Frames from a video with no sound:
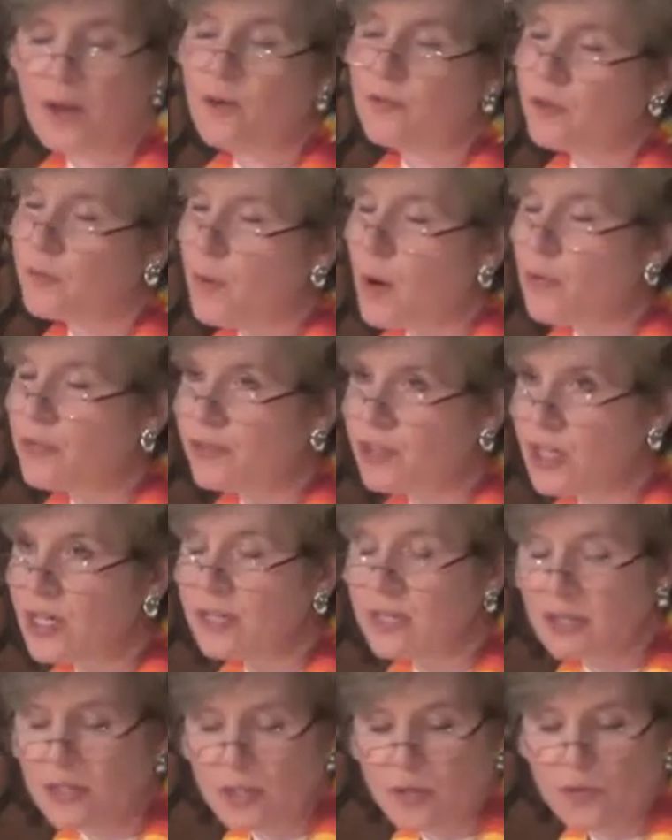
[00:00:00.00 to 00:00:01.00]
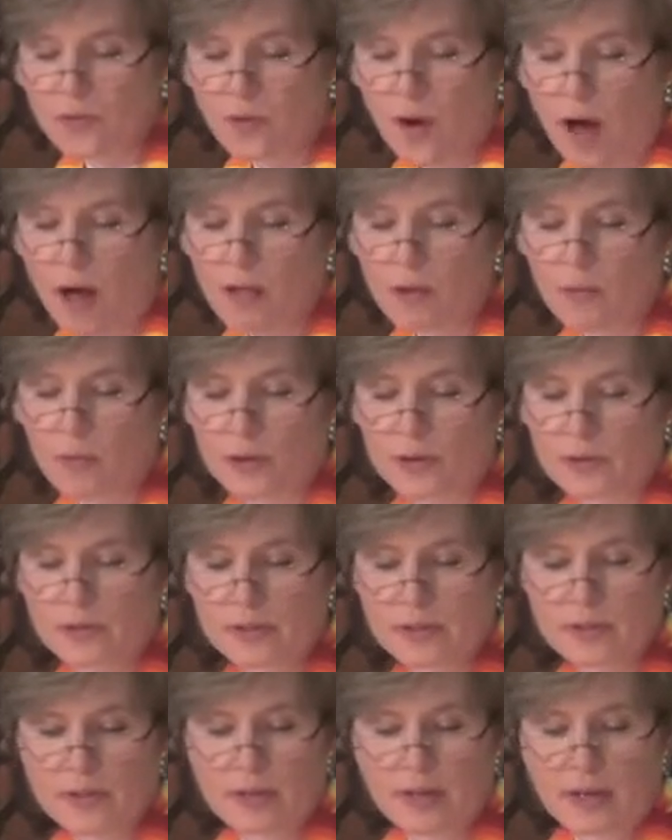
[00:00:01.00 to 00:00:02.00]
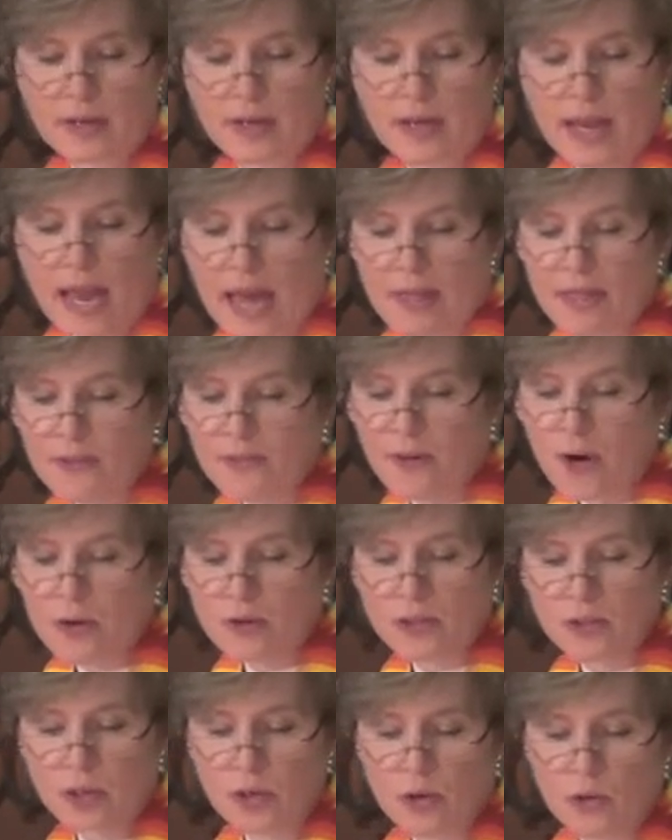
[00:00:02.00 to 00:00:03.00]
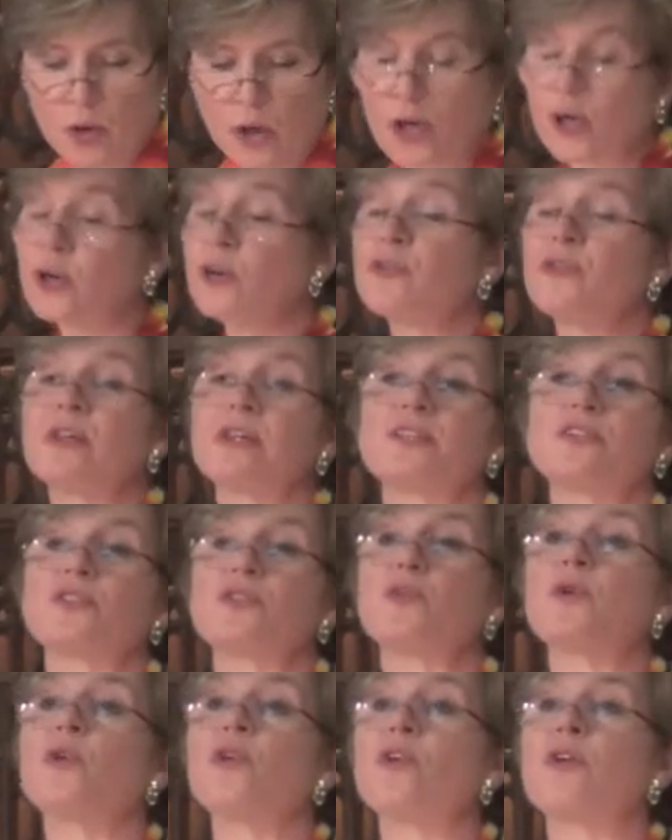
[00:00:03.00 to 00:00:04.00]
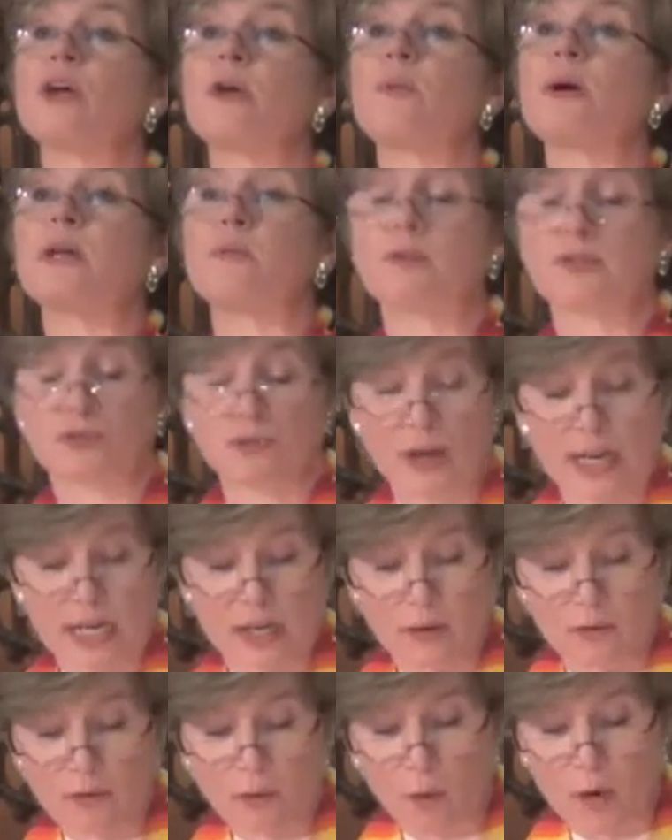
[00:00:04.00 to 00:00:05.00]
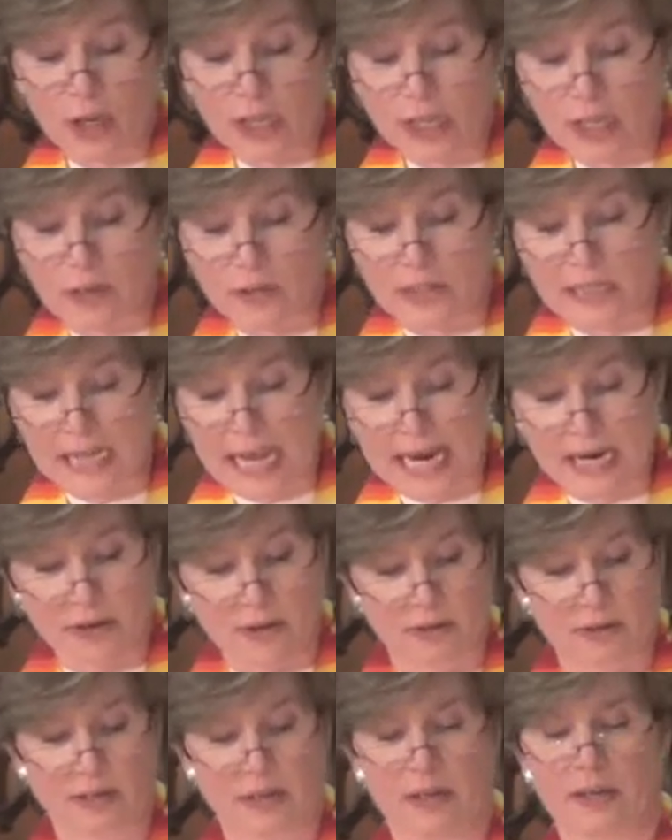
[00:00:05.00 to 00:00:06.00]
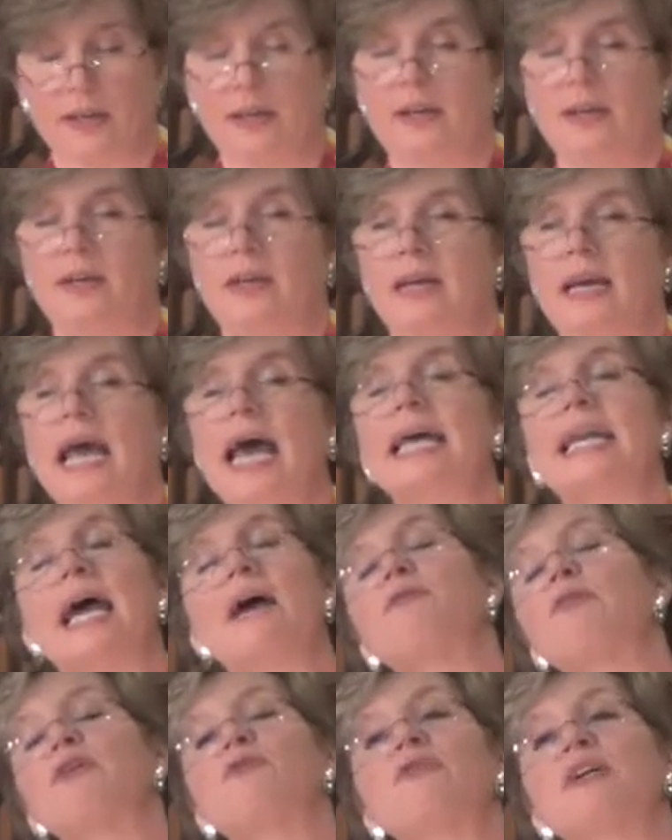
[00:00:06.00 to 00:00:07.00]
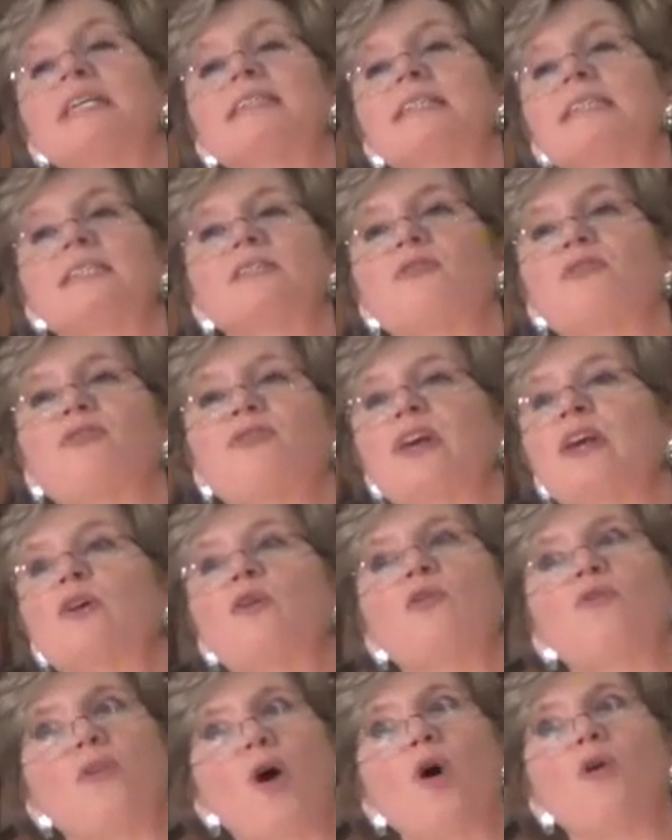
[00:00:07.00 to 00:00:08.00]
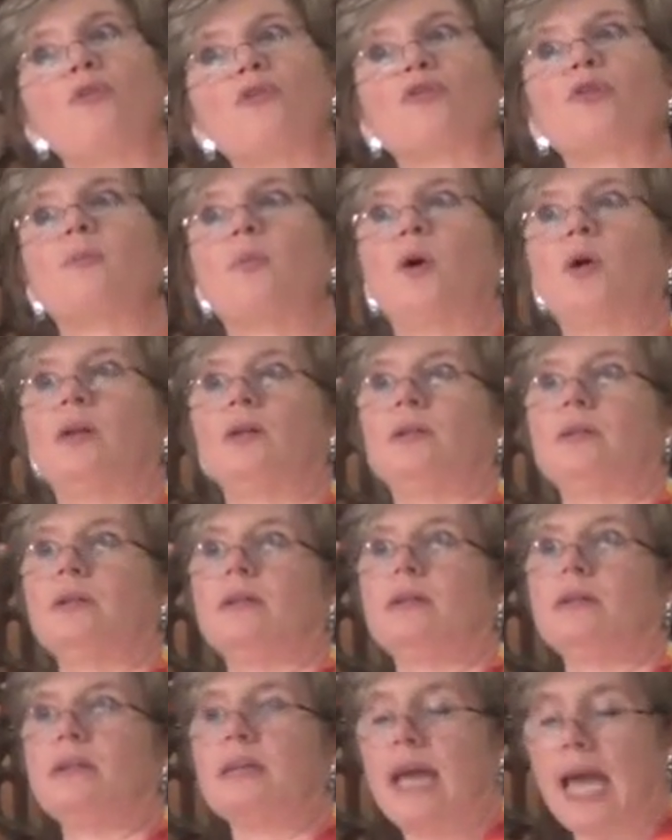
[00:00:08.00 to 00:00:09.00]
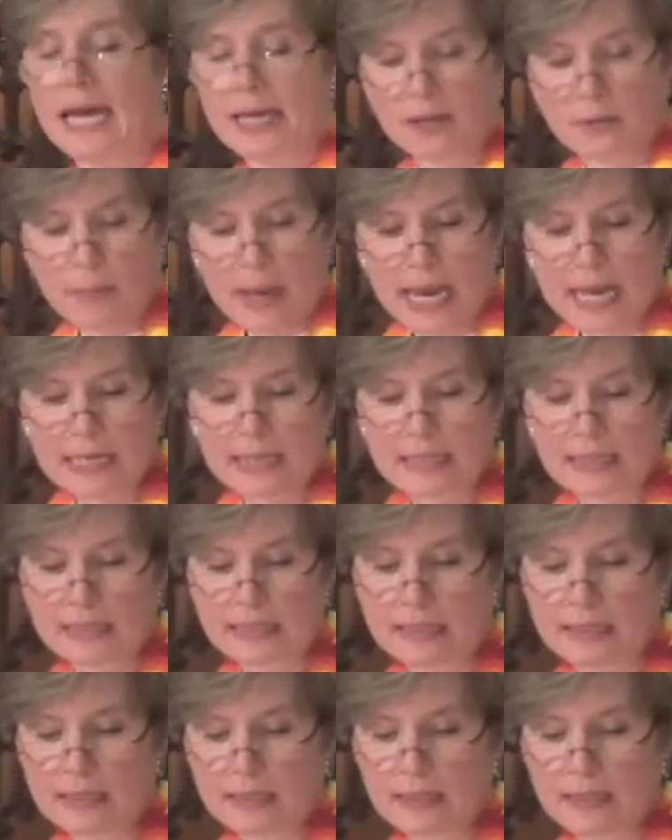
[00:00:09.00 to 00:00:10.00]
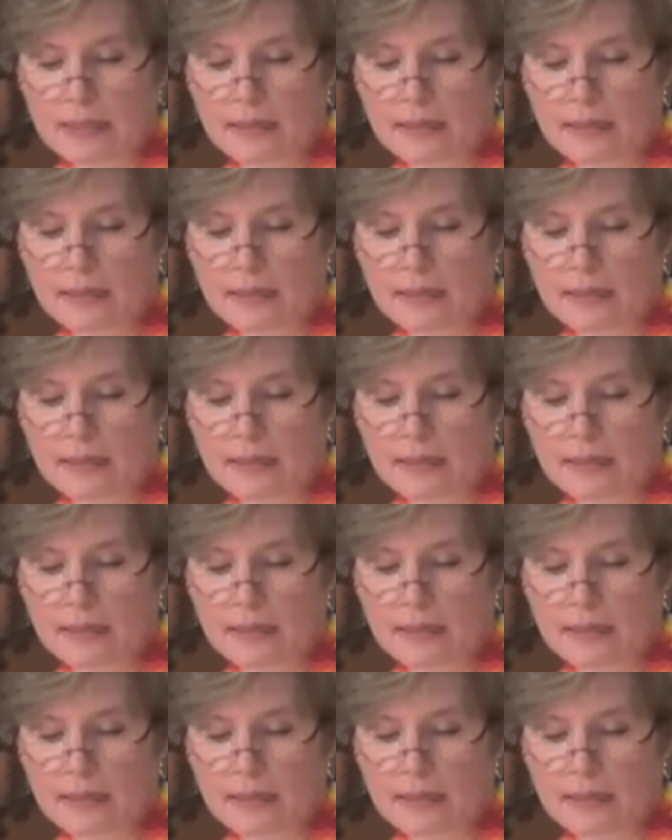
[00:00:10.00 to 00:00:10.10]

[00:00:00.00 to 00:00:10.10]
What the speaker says: For both Jesus' followers and the folks who heard this story when it was written 40 years later had every reason to feel vulnerable and abandoned.